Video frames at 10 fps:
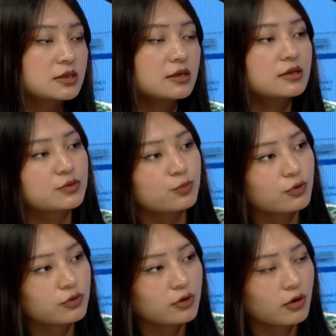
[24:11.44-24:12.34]
tell us
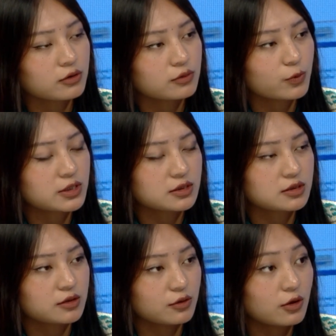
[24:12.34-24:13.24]
more on what are
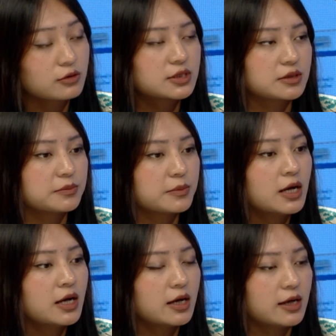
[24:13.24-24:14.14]
the long-term
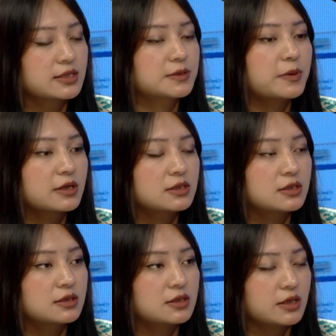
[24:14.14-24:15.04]
expected
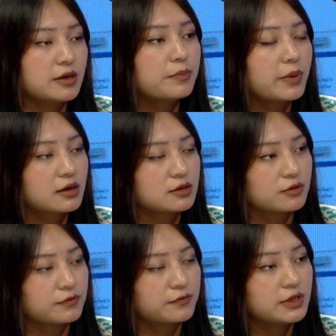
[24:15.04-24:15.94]
impact
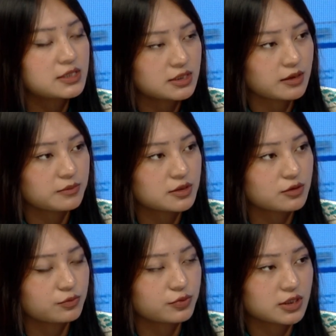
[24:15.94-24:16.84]
of eCMS on
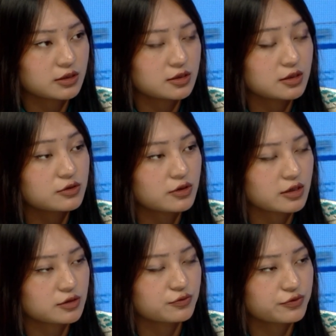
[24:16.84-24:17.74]
Bhutan's
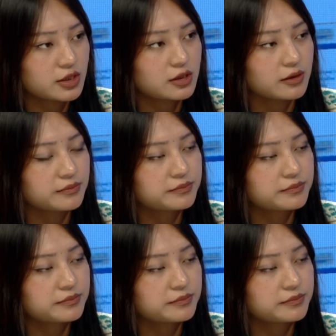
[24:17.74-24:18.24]
international trade law.